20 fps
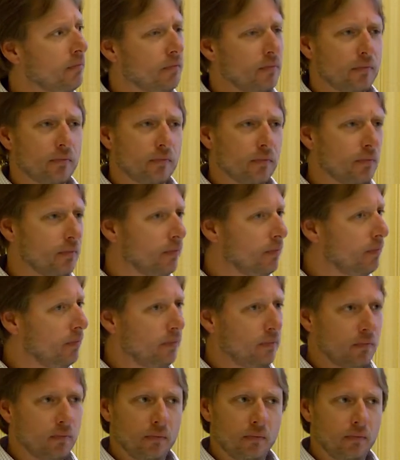This isn't the
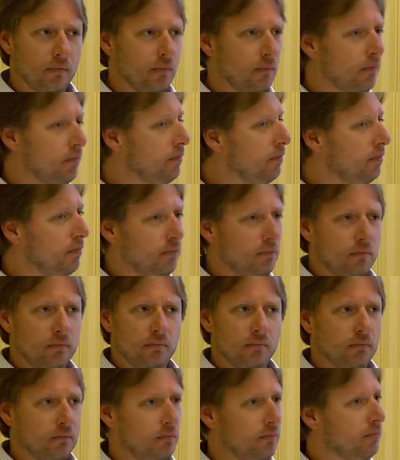same
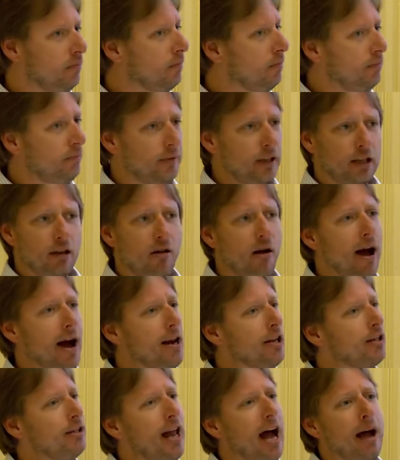thing that... The
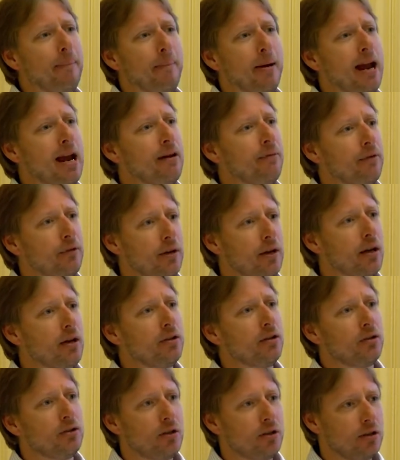client is not paying for
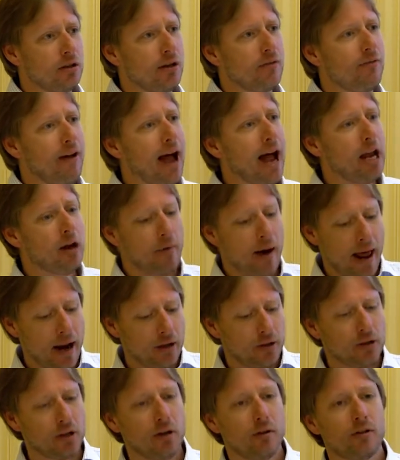this. This is a
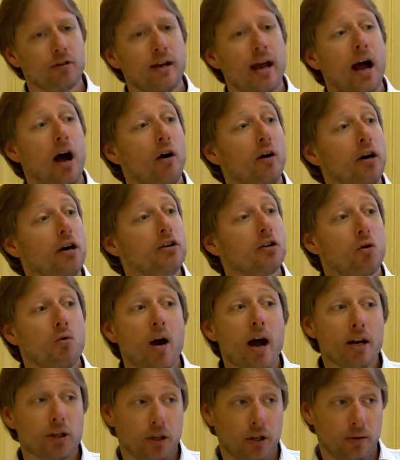value-added service. Now, here's a
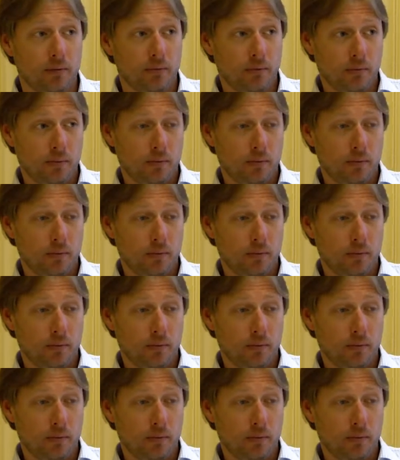question.